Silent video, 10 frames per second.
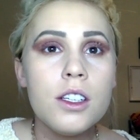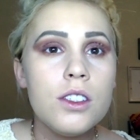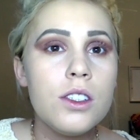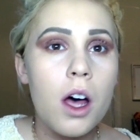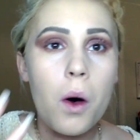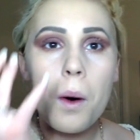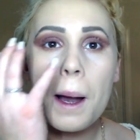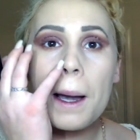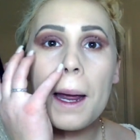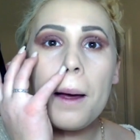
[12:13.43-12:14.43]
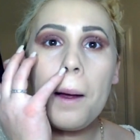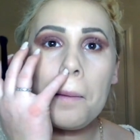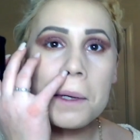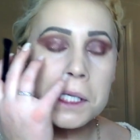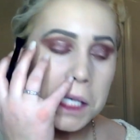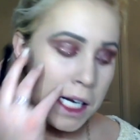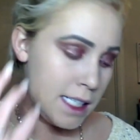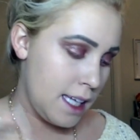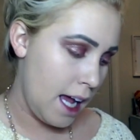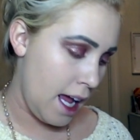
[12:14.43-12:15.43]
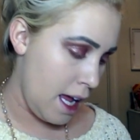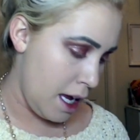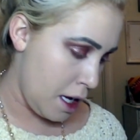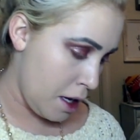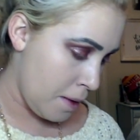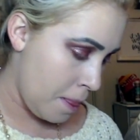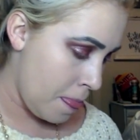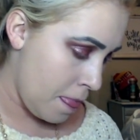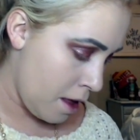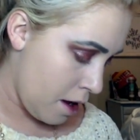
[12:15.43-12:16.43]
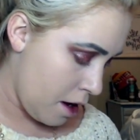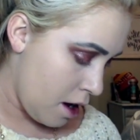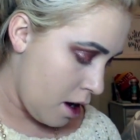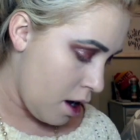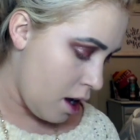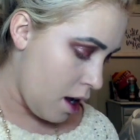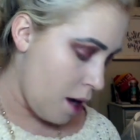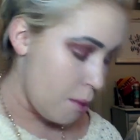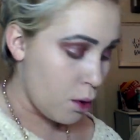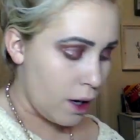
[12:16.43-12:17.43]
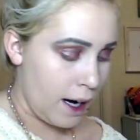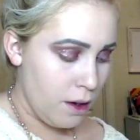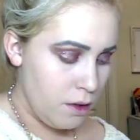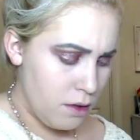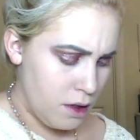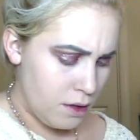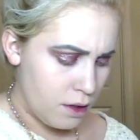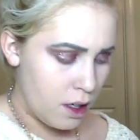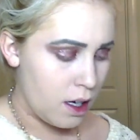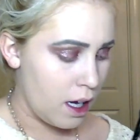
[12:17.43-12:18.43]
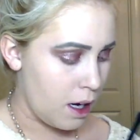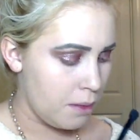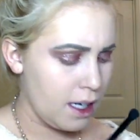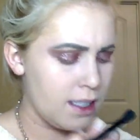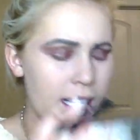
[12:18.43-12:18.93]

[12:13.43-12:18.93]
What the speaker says: So now I'm just gonna take a brown and I'm gonna